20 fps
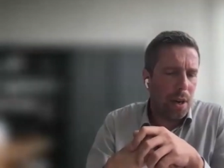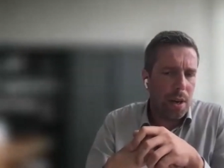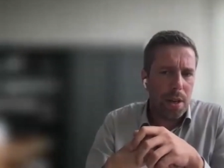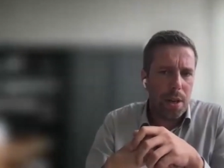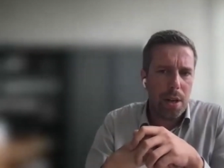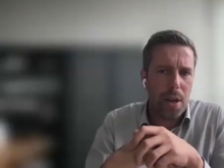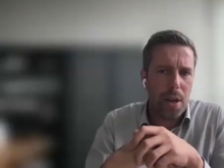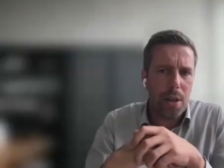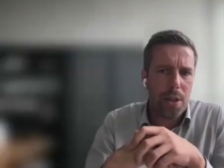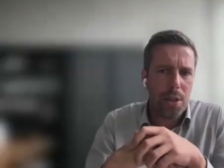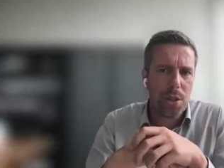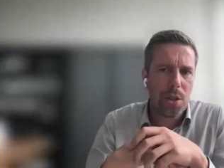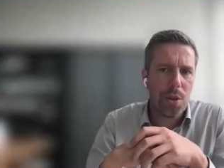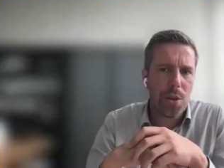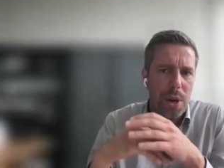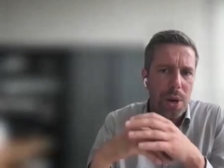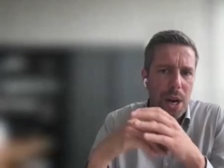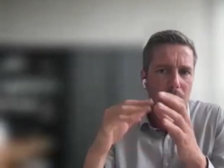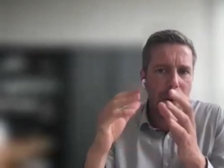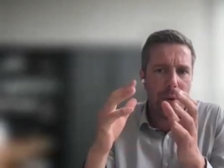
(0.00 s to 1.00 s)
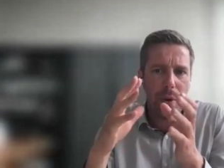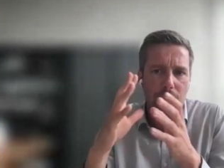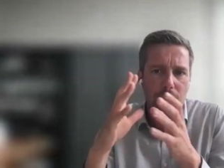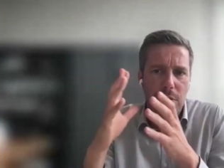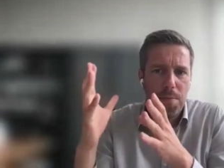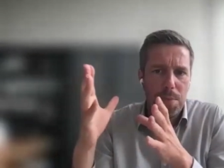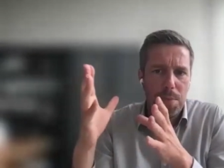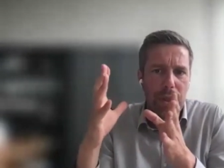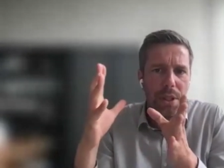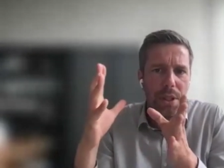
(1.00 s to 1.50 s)
our square
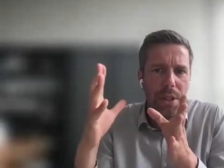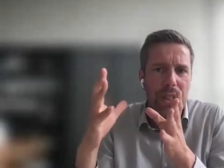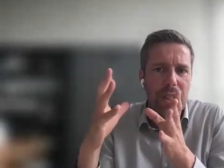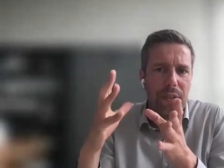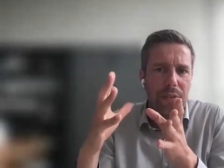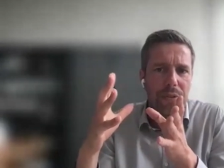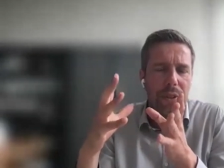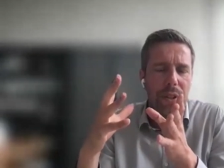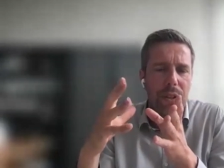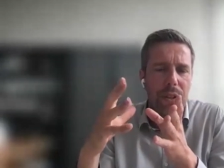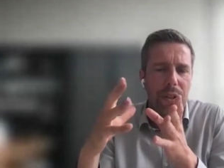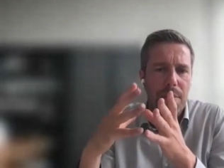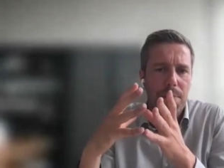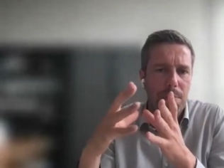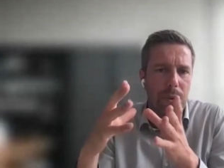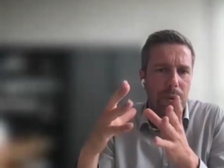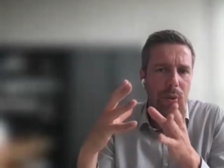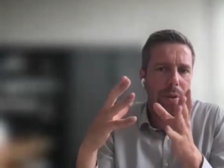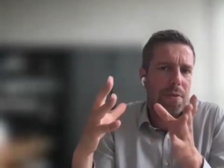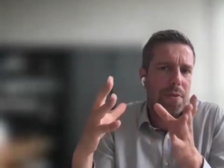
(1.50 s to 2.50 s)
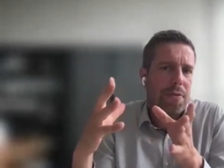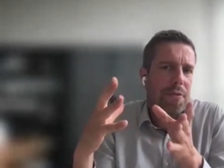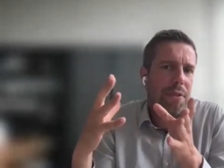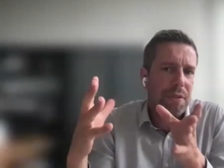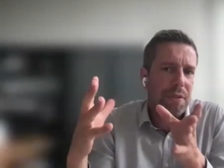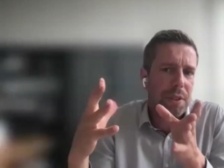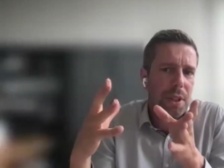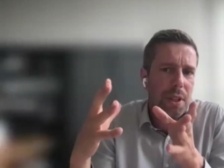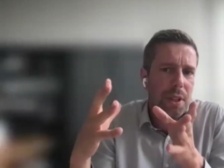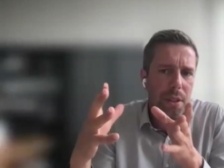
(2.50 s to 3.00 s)
of
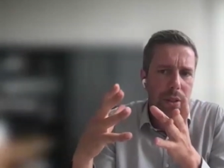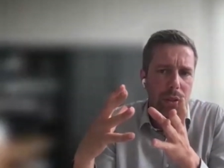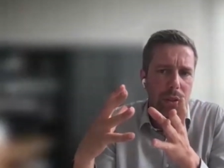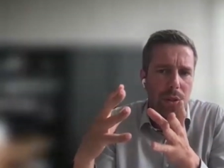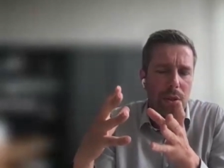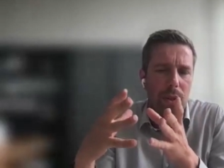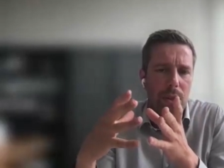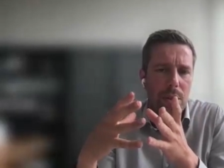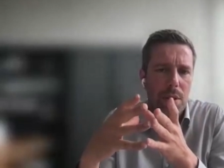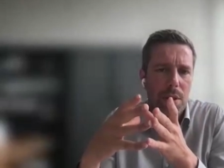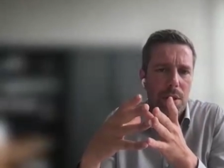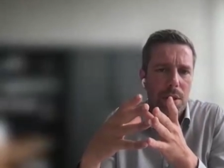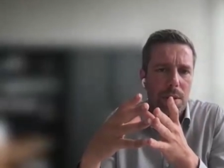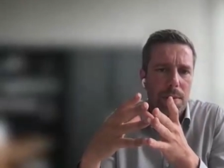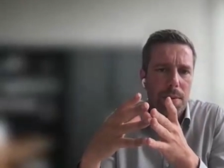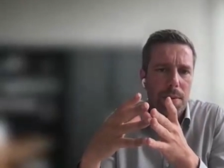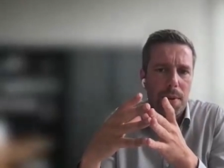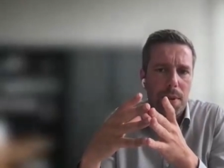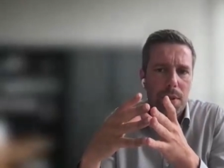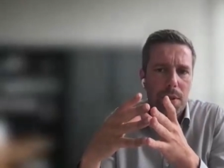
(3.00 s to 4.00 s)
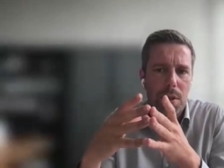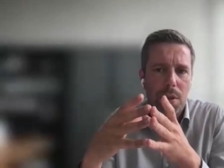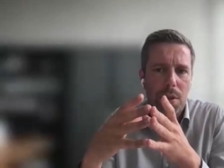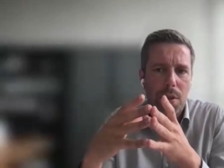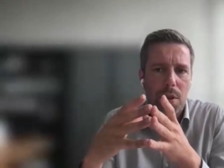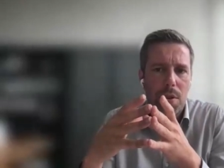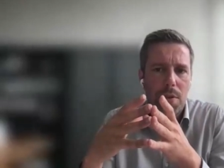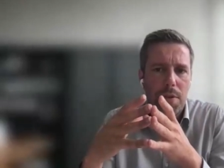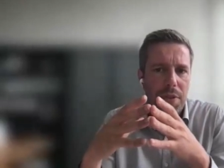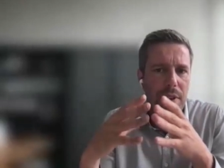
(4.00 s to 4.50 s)
0.50.
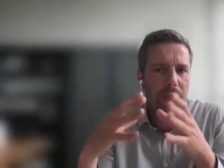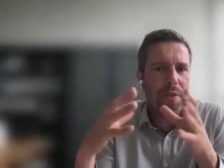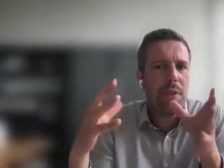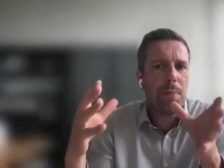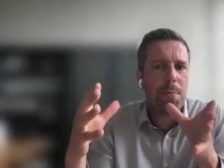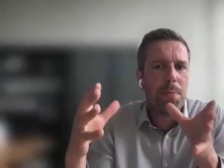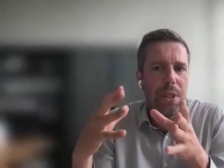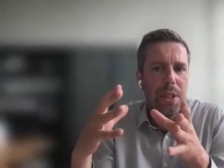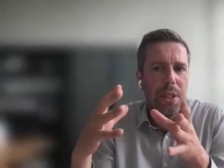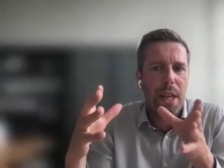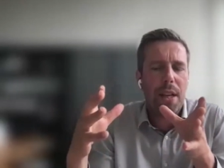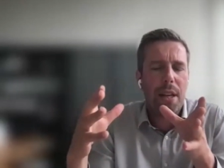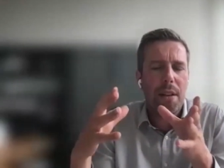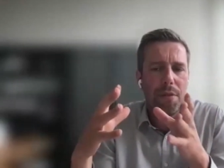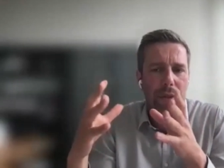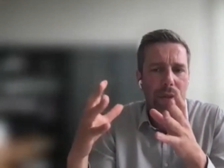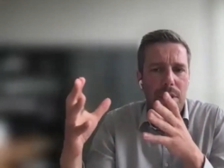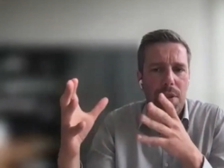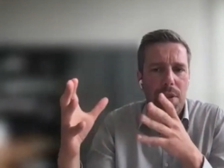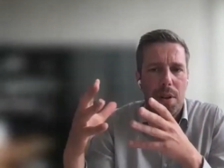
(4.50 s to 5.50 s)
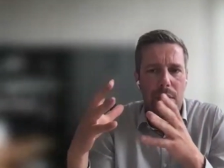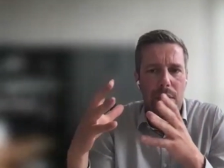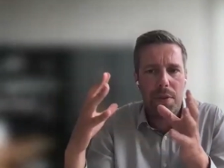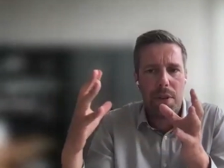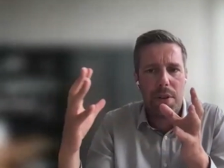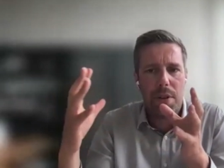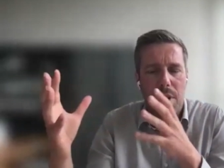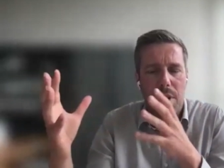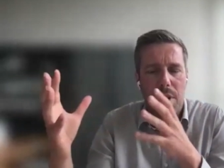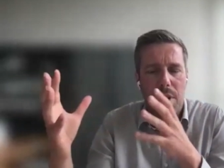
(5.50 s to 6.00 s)
So 50% of
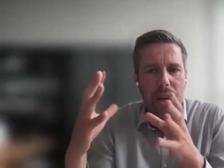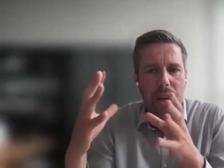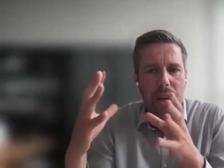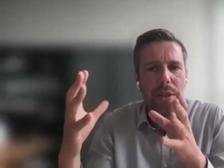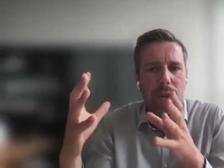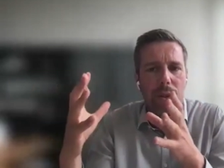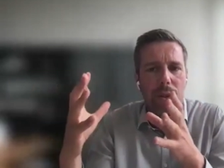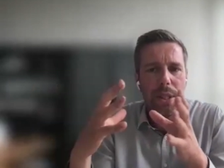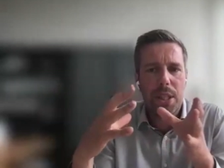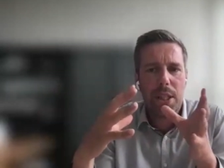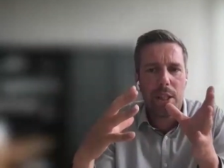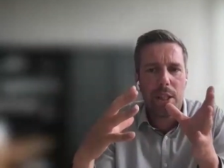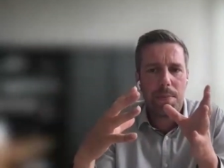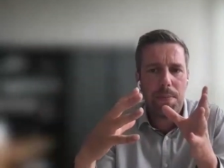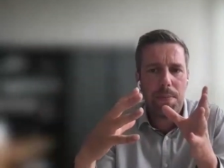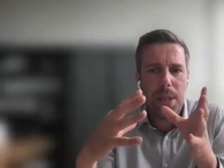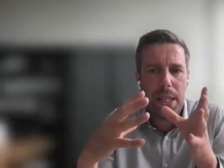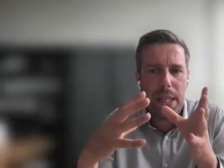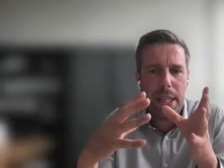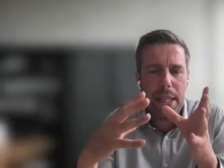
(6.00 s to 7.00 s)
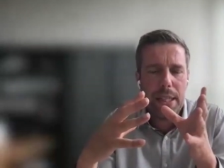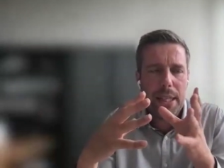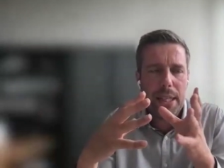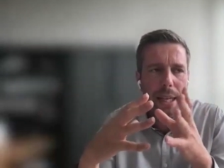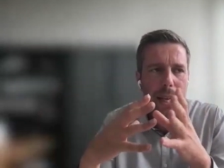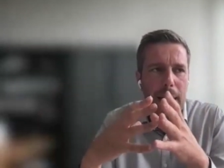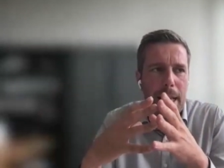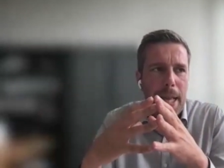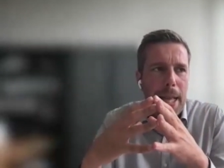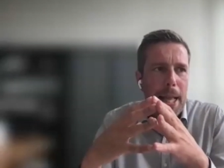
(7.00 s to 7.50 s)
the variation was explained.
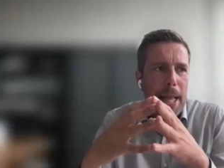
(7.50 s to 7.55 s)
